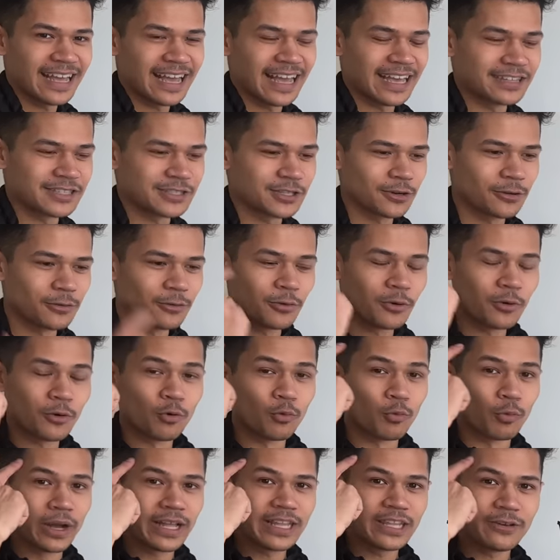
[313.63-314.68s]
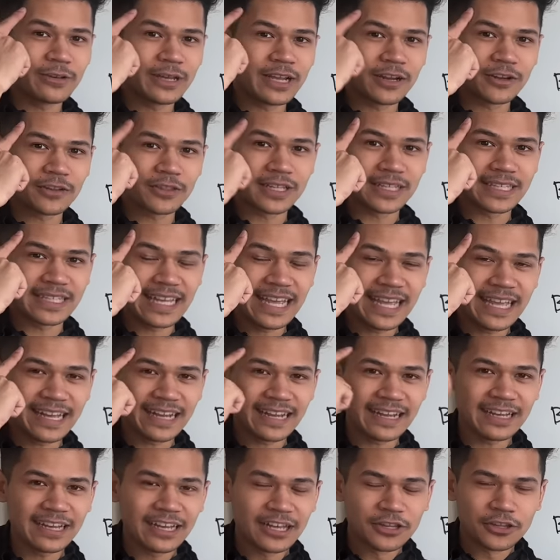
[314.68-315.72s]
And so when you hear the
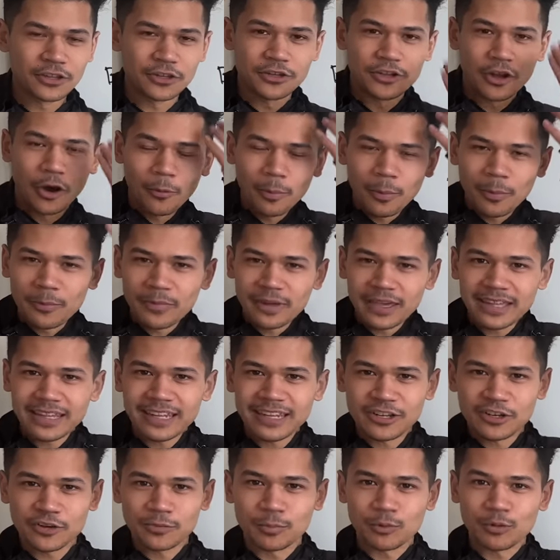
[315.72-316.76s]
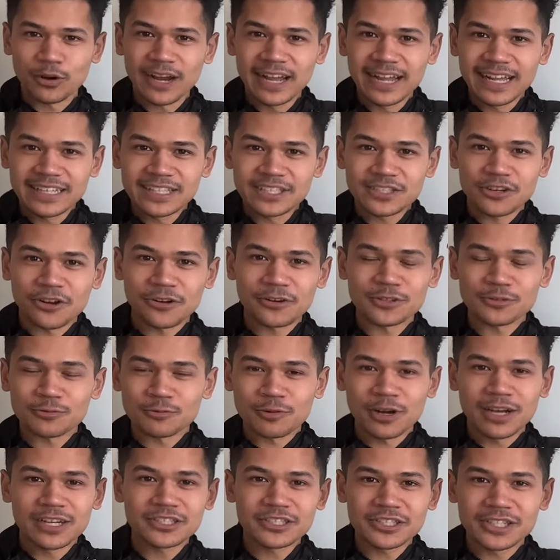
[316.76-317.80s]
ding, the dopamine in your brain starts
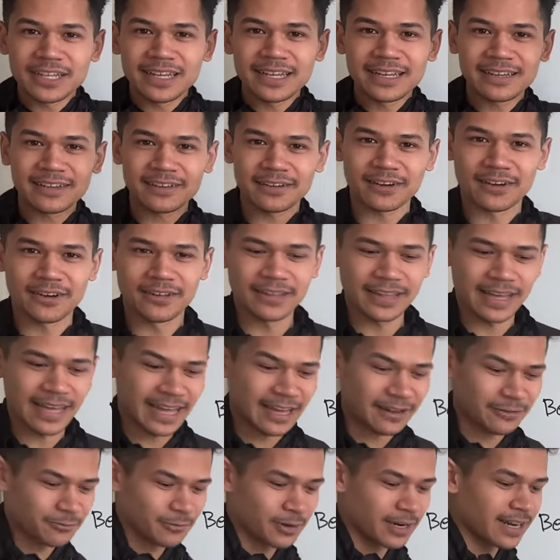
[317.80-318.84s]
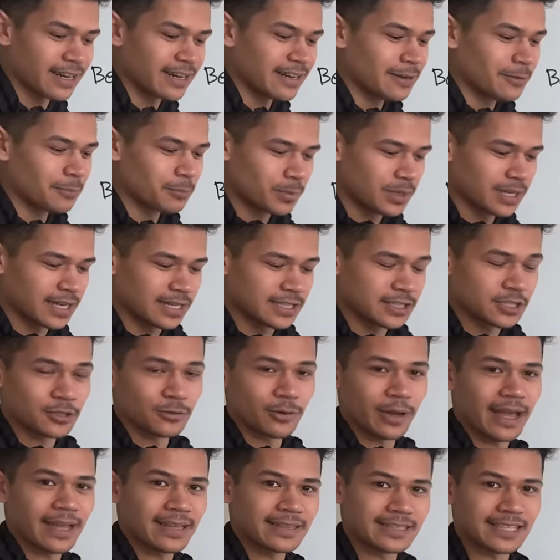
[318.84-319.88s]
rushing and all that, right? Because
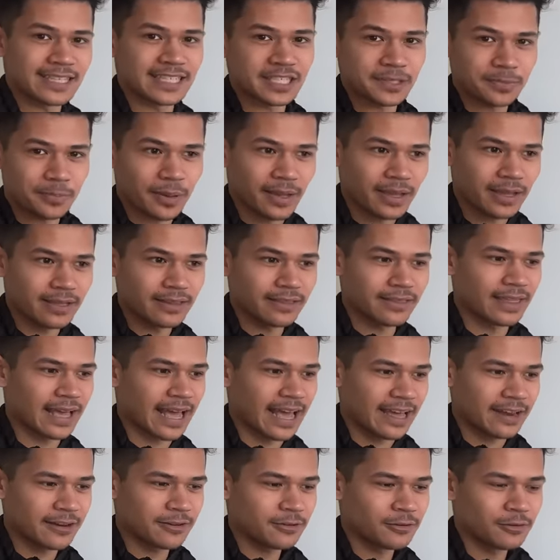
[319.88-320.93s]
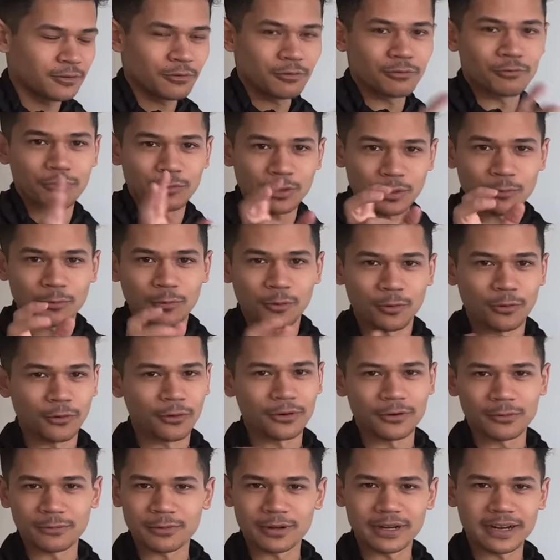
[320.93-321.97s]
you anticipate that
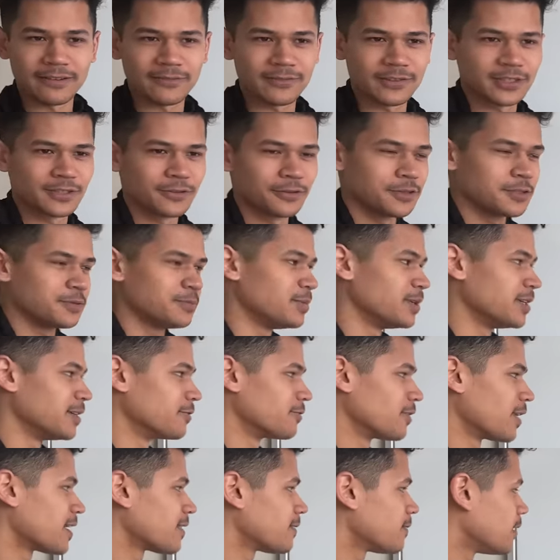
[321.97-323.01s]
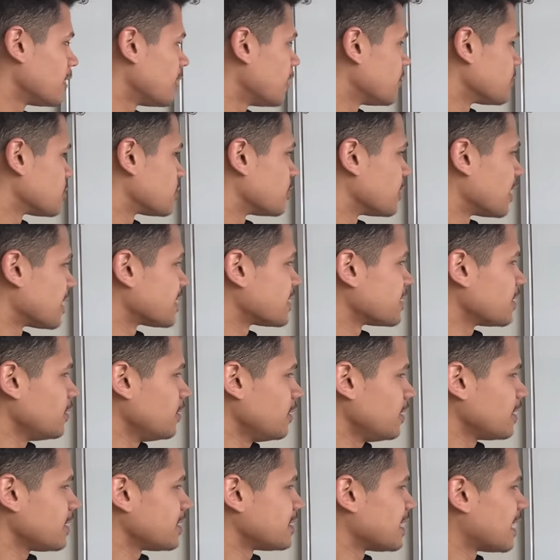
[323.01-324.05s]
reward or whatever, so to speak, right? So that's a
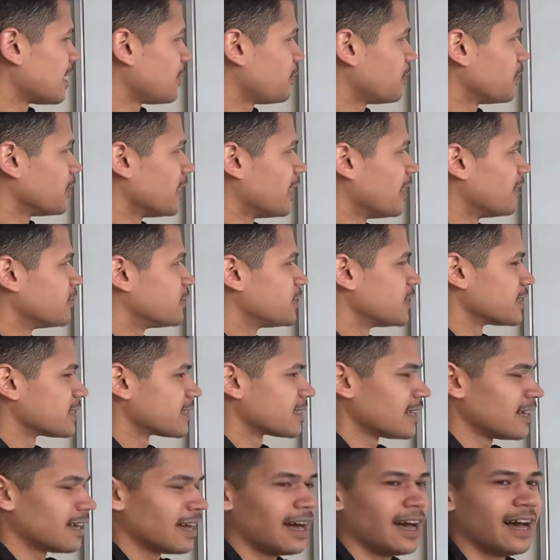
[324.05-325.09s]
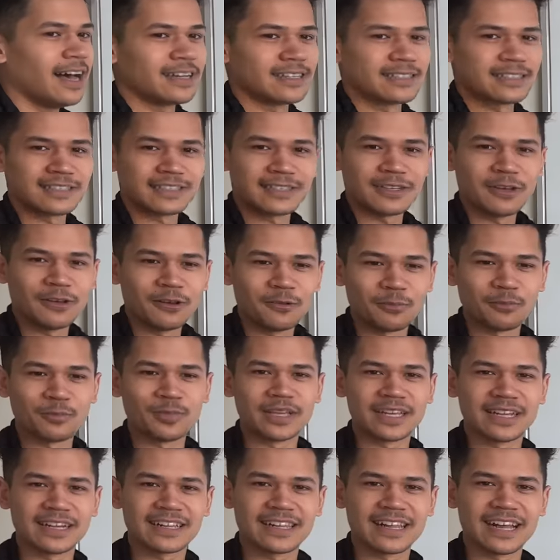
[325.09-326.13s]
good example of just us
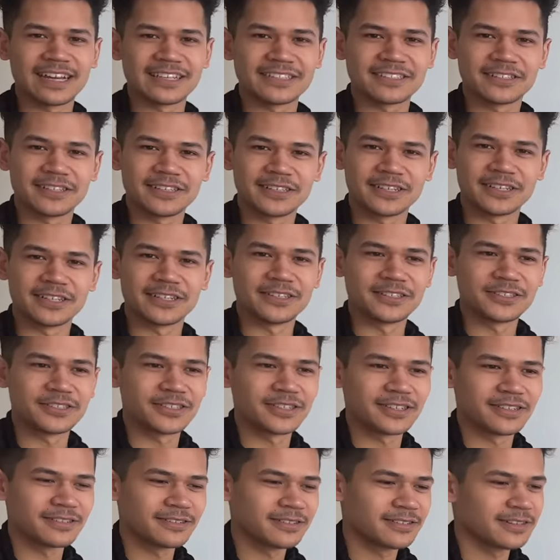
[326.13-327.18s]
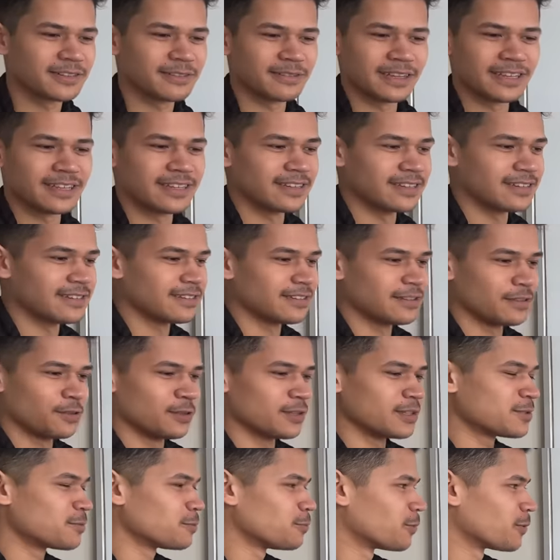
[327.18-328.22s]
being classically conditioned in
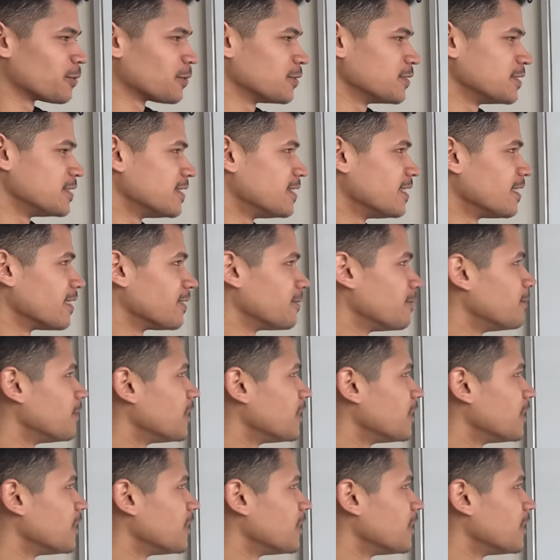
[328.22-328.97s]
this world today,